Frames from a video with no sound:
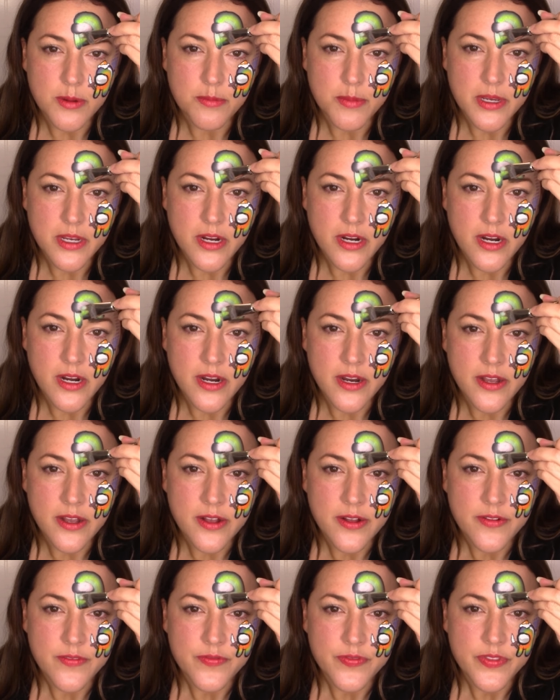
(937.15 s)
bigger.
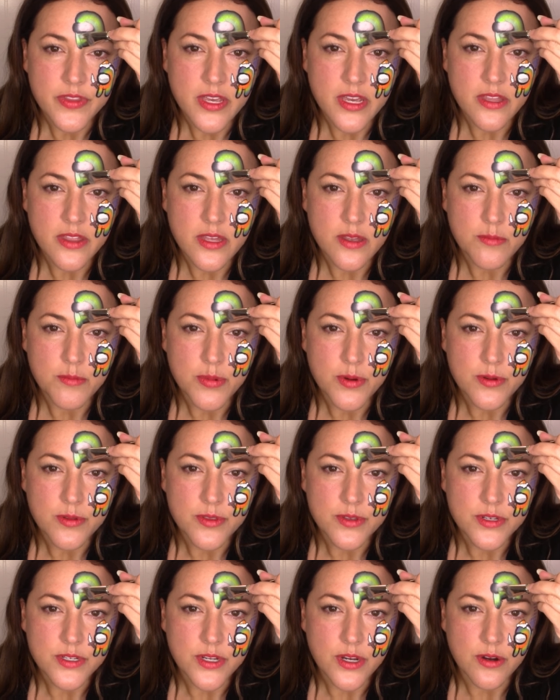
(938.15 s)
And then pull the
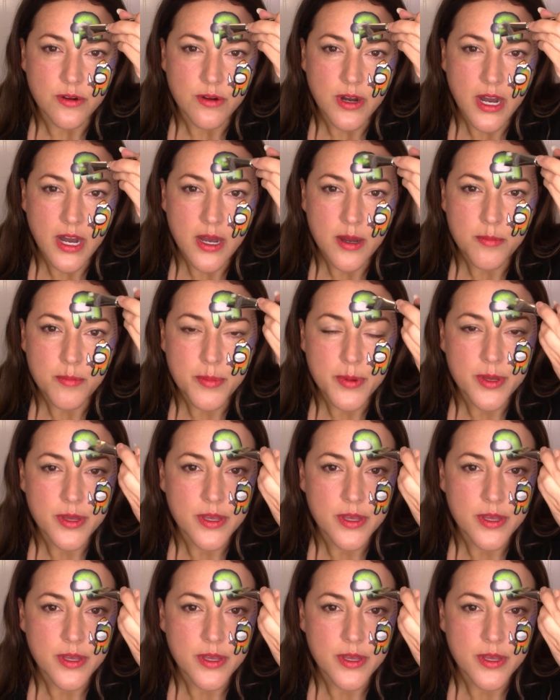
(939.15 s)
toe up